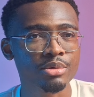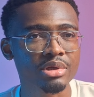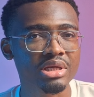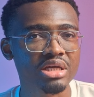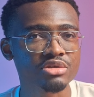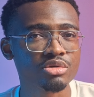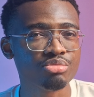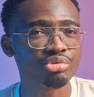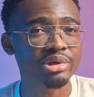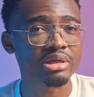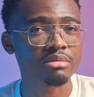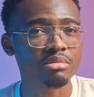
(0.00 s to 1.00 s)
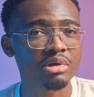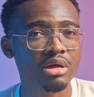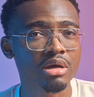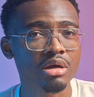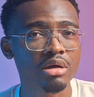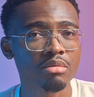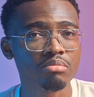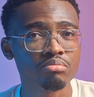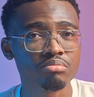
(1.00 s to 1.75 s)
you can actually bring a